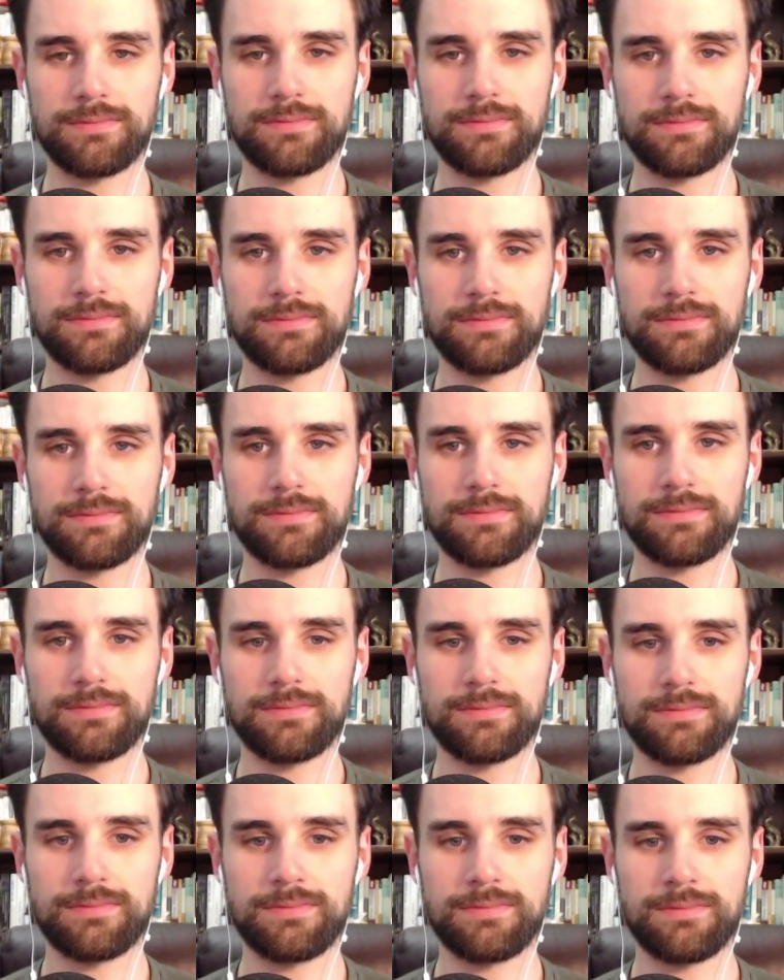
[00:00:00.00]

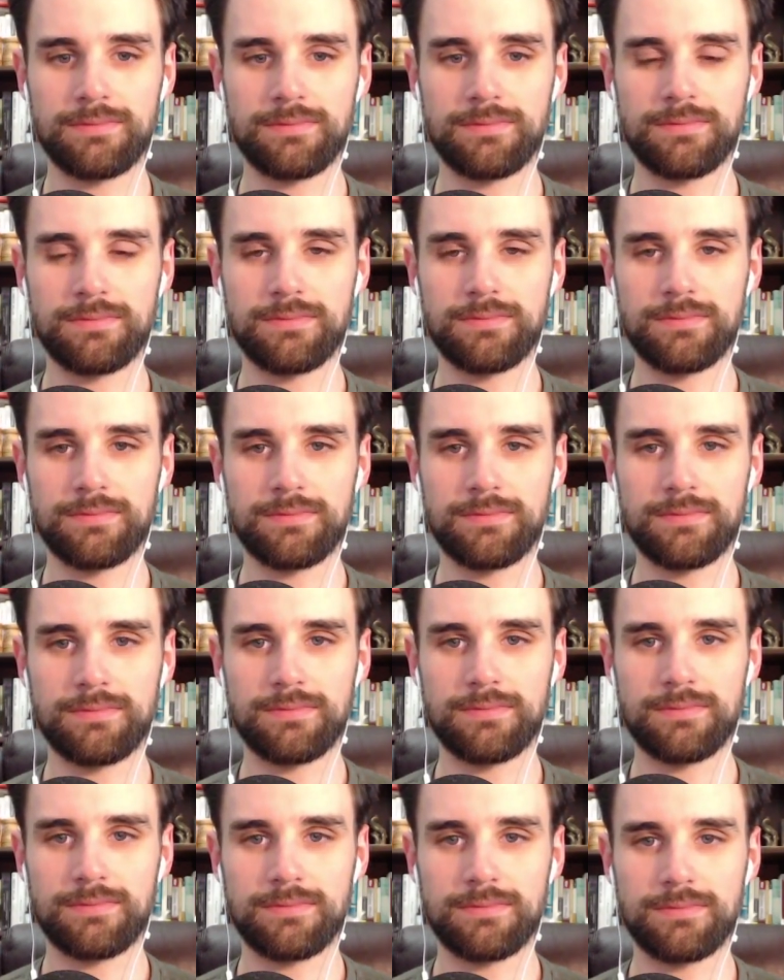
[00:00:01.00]

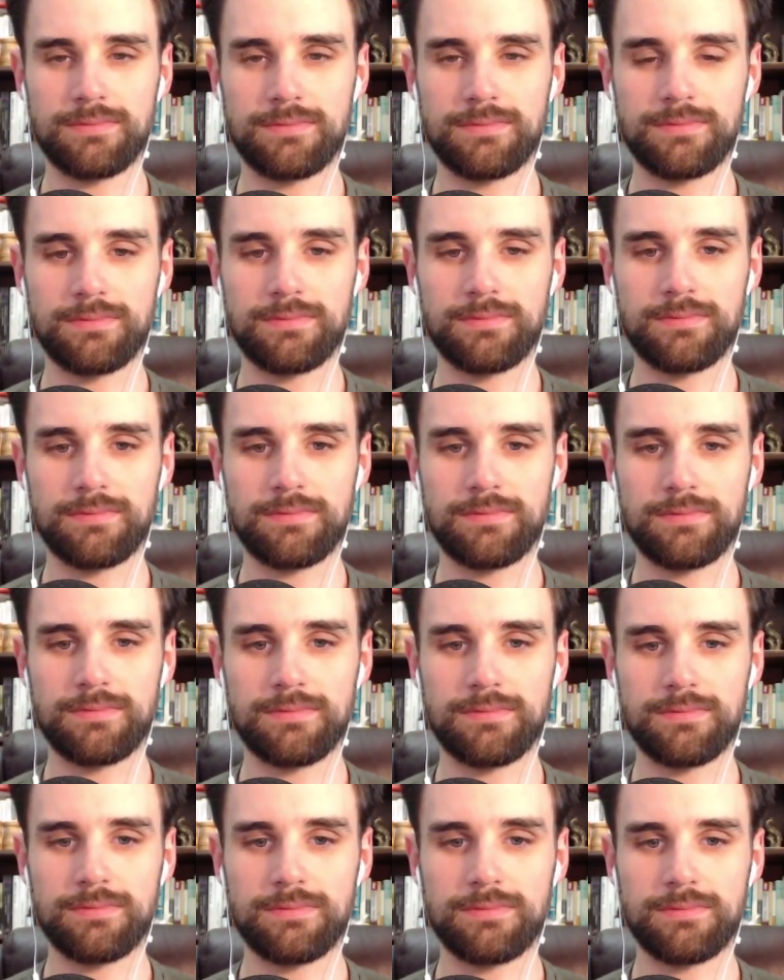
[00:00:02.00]

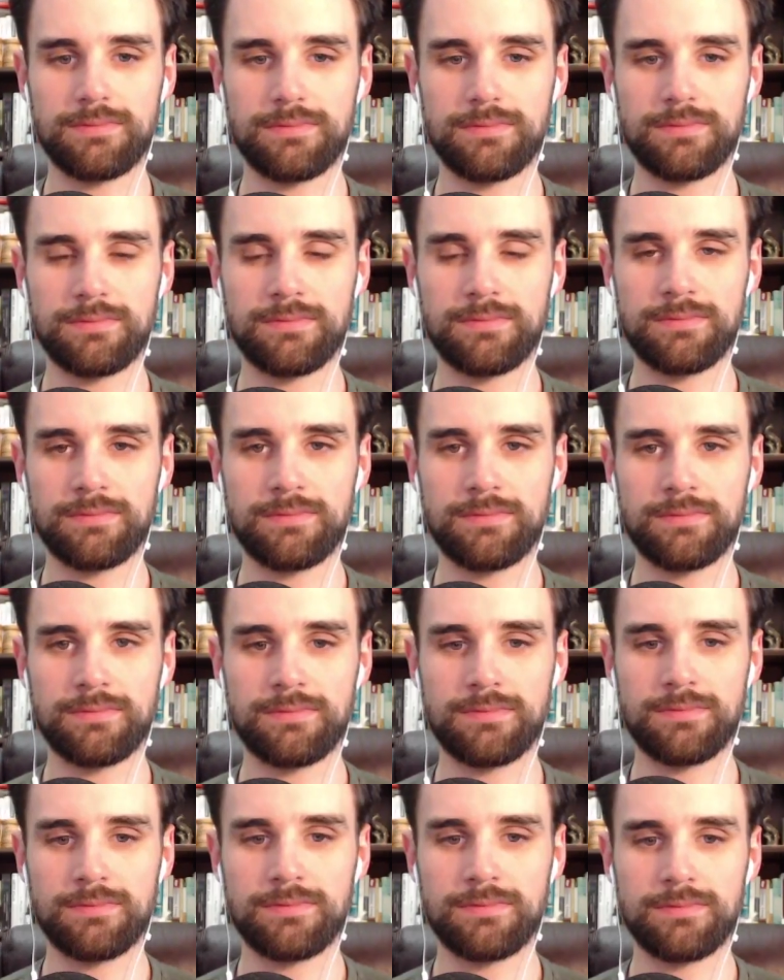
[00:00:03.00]

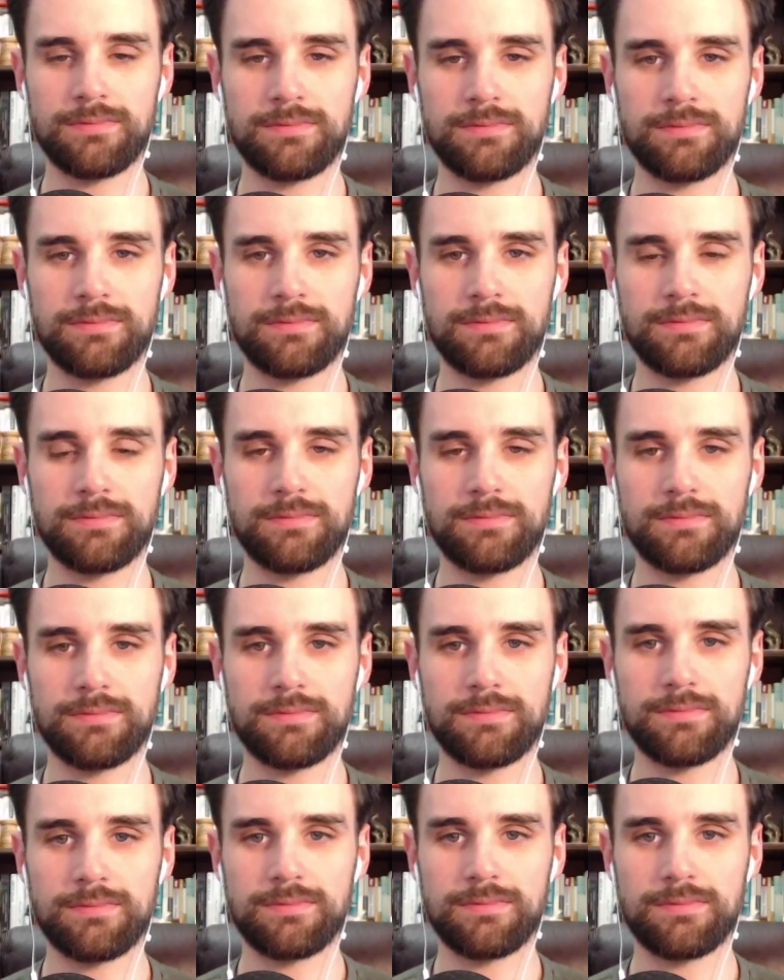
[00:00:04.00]

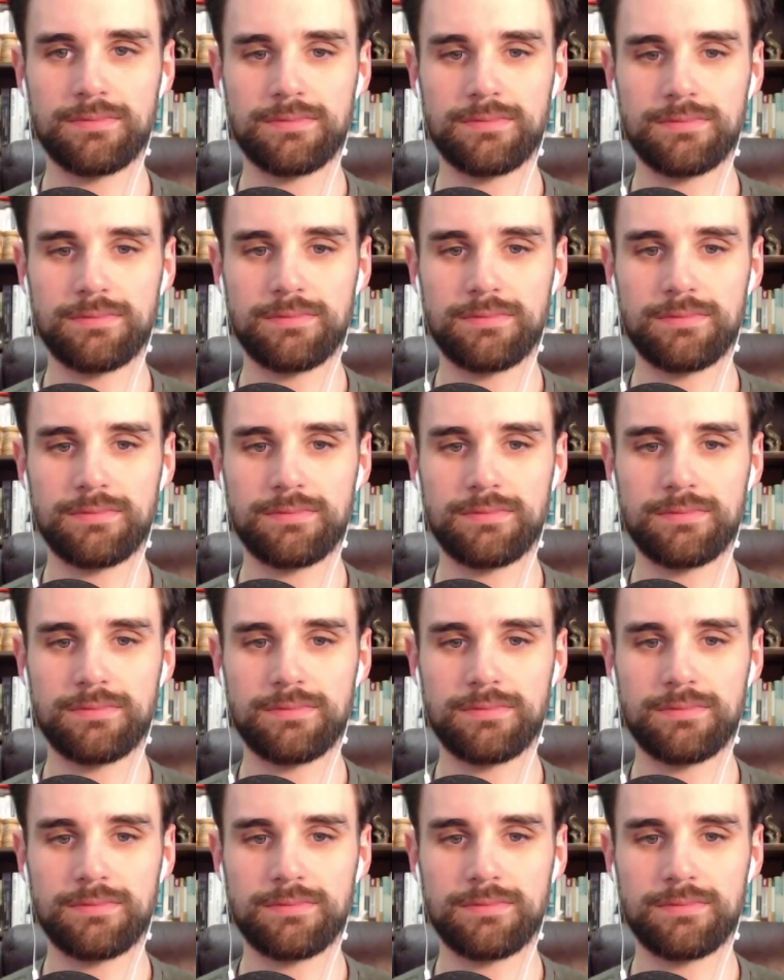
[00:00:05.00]
The person shown says nothing.